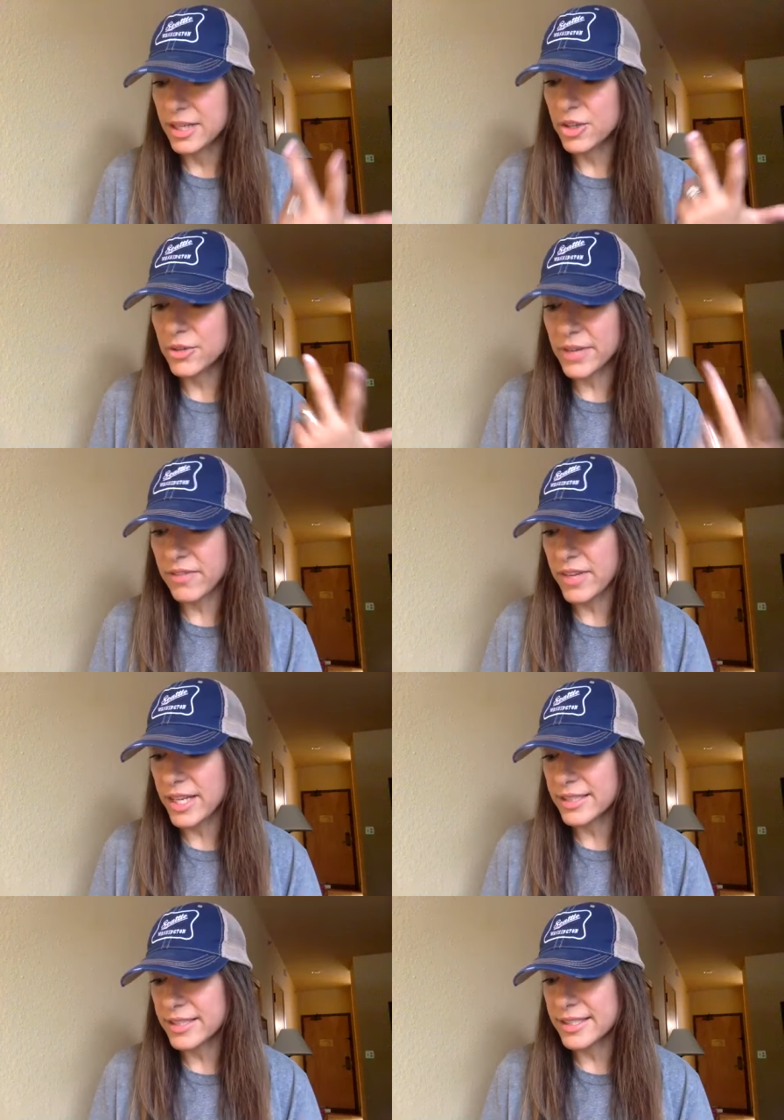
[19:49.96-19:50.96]

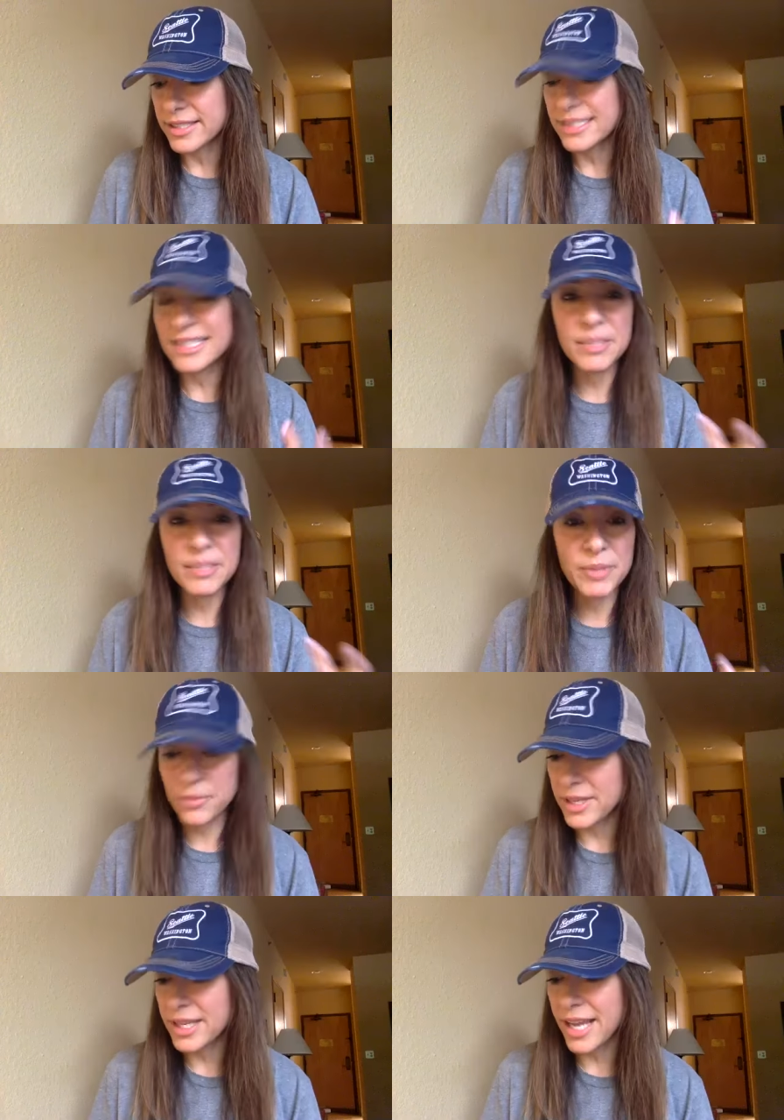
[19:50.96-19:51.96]
cravings, sleeping
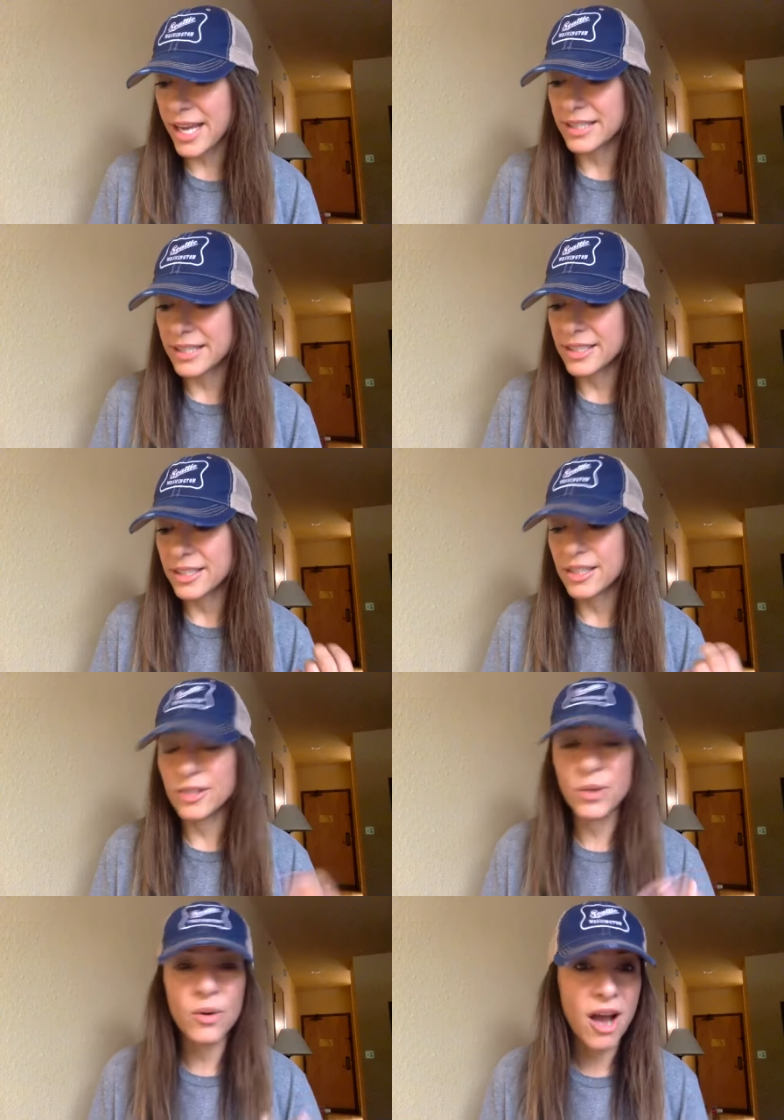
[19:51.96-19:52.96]
through the night,
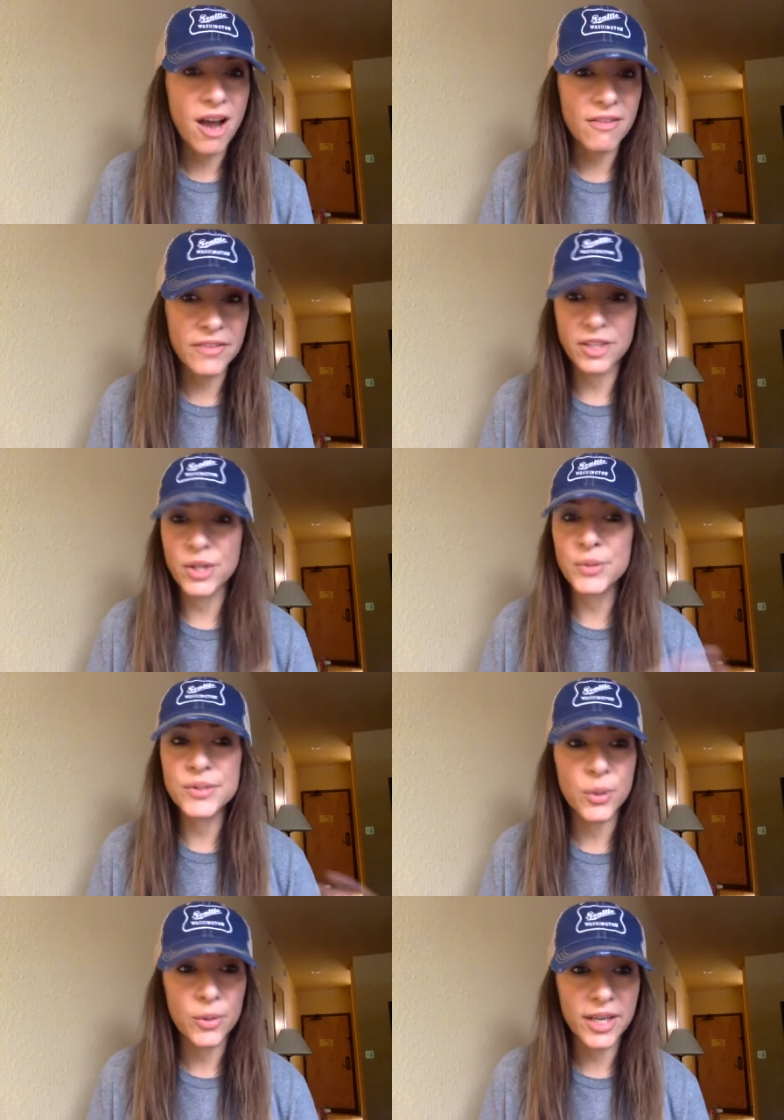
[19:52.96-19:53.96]
no coffee, no
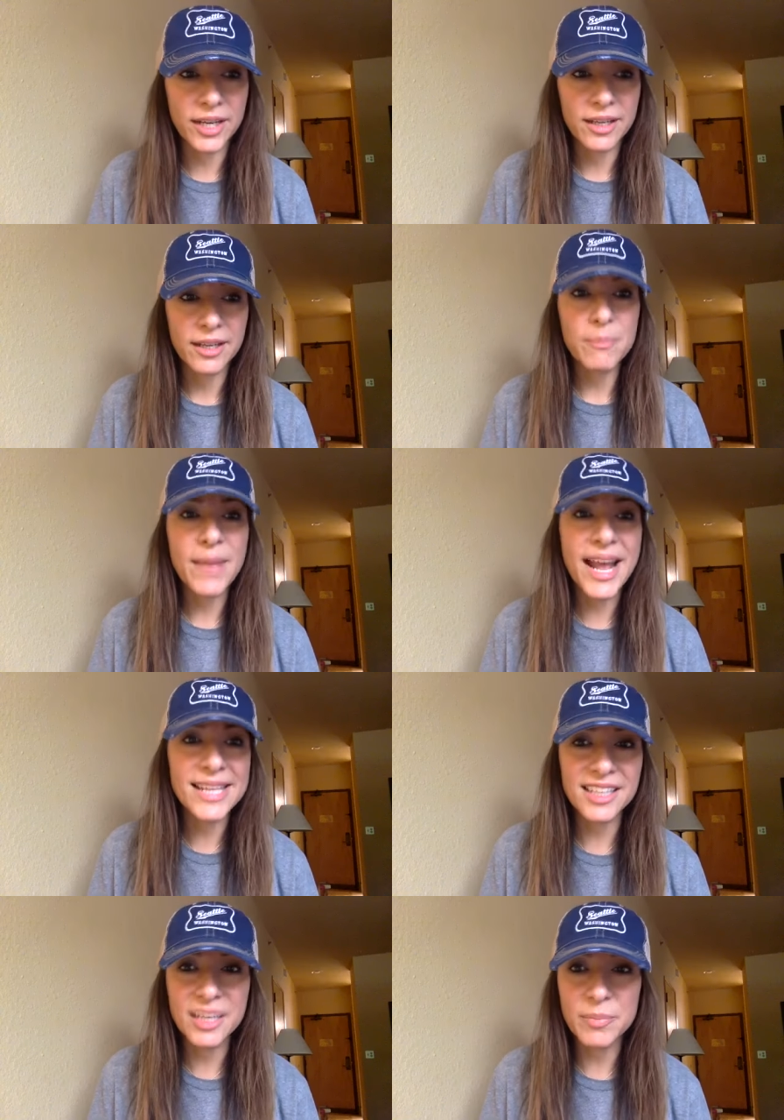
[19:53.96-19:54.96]
soda,
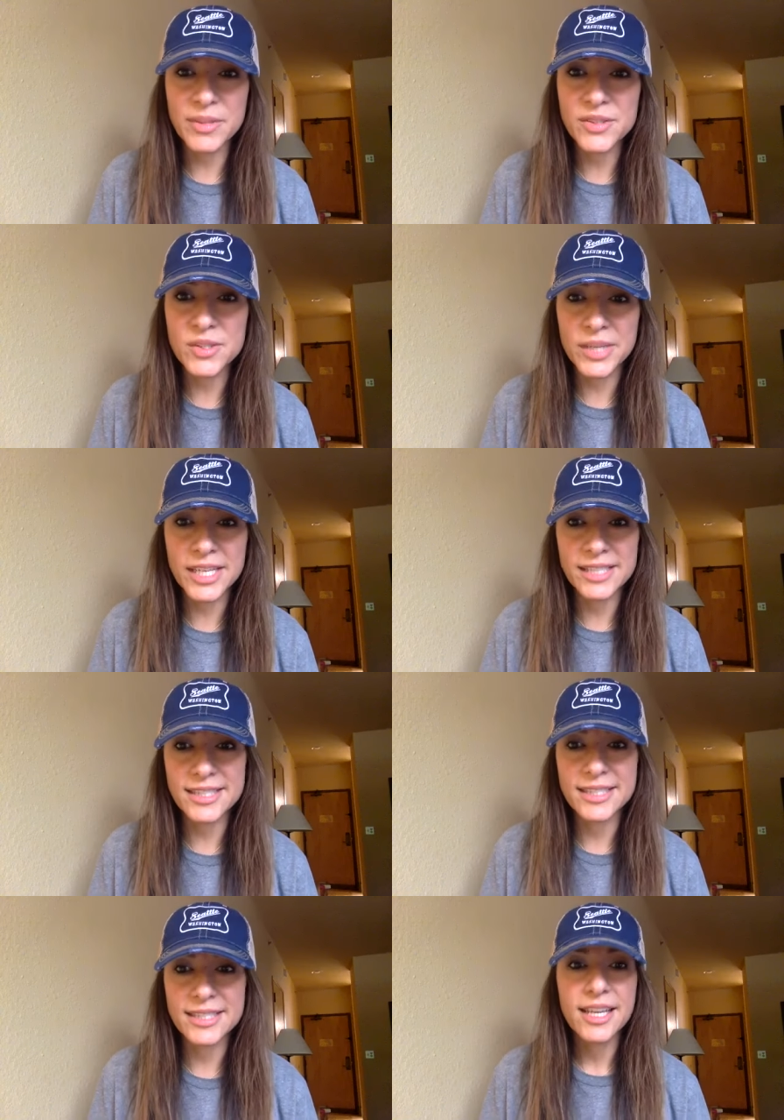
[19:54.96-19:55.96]
passing up the
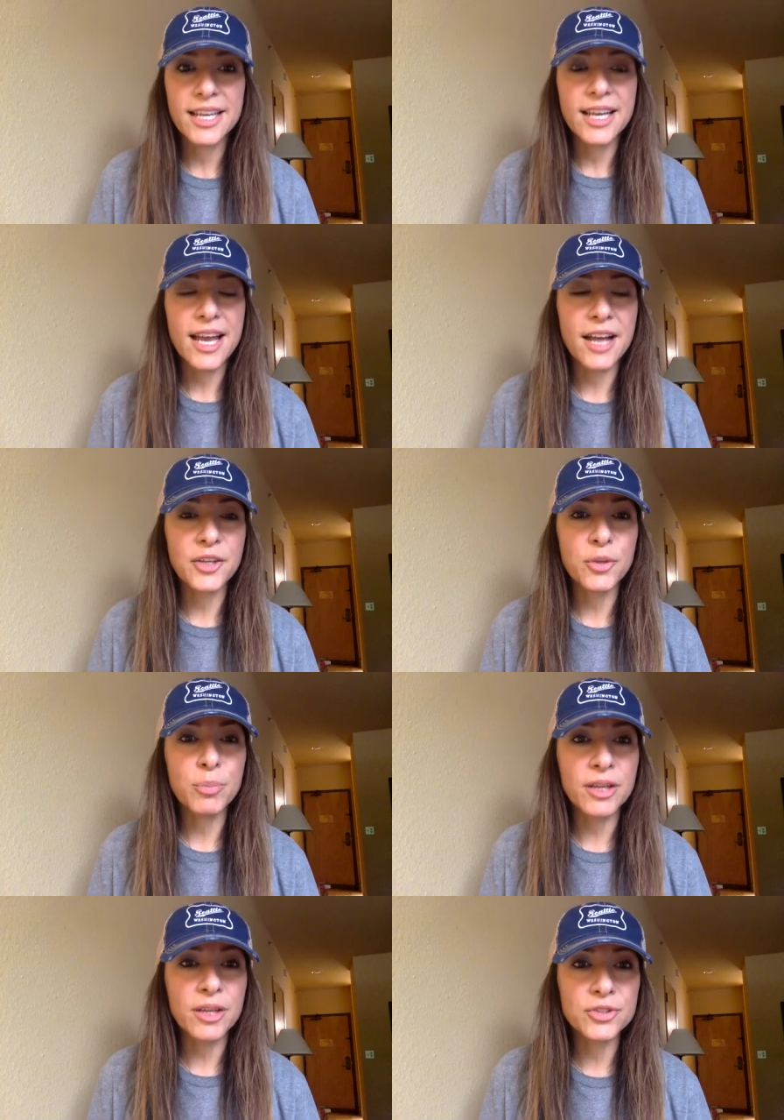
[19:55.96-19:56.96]
sweets, uh, your
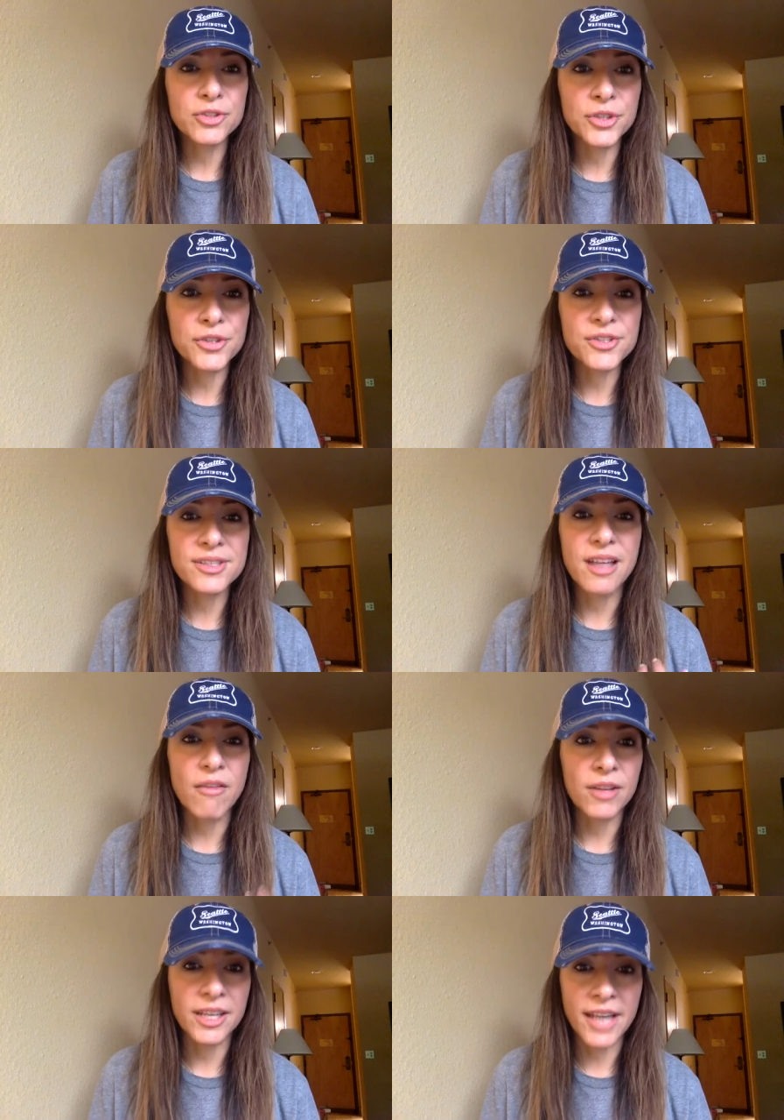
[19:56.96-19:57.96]
blood sugars
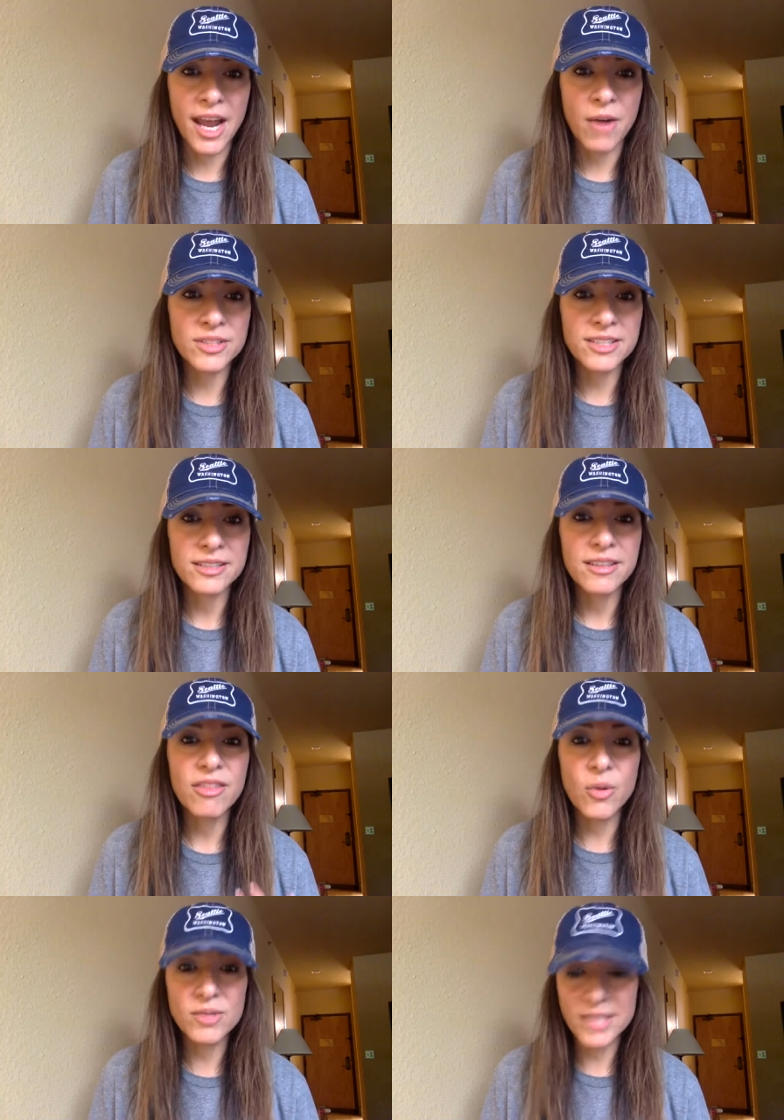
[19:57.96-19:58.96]
leveling out,
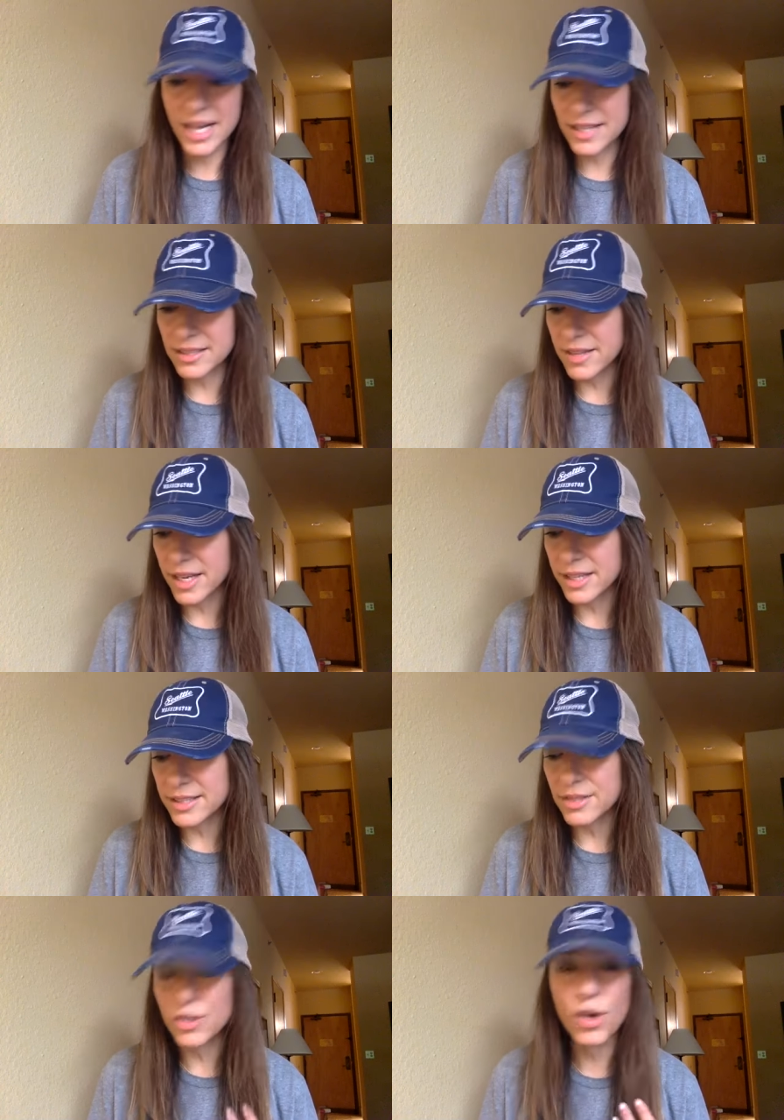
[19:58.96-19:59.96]
those kinds of
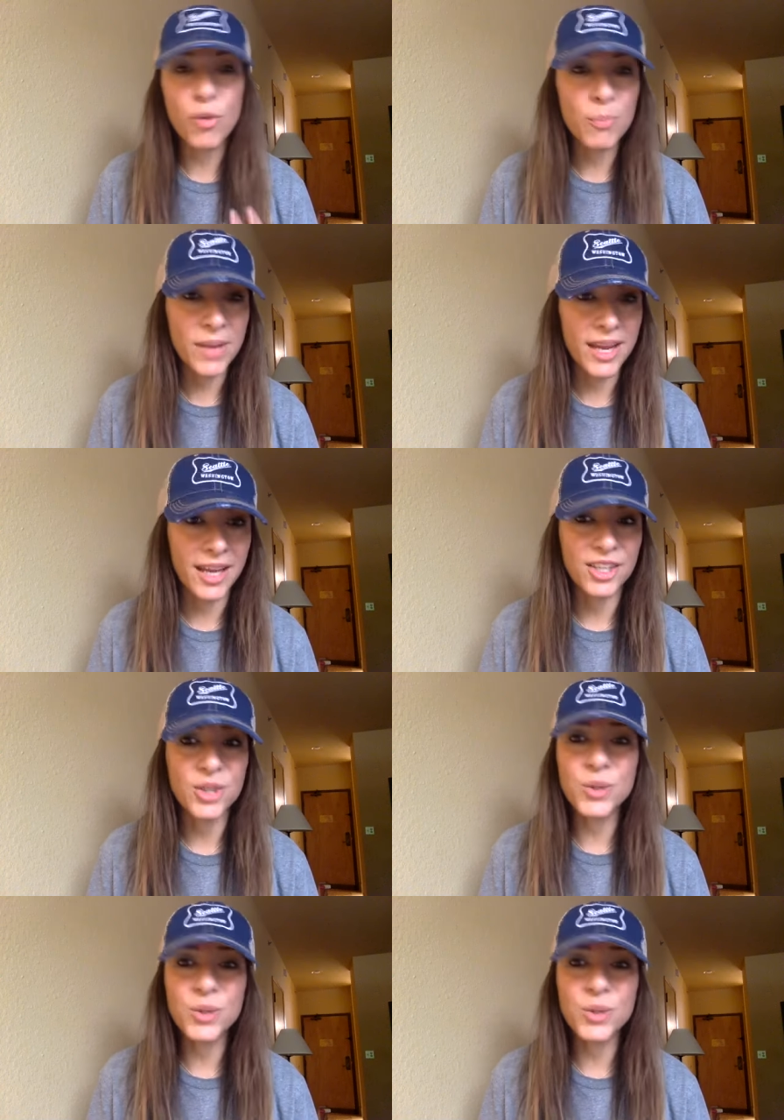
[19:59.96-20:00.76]
things. No pain. You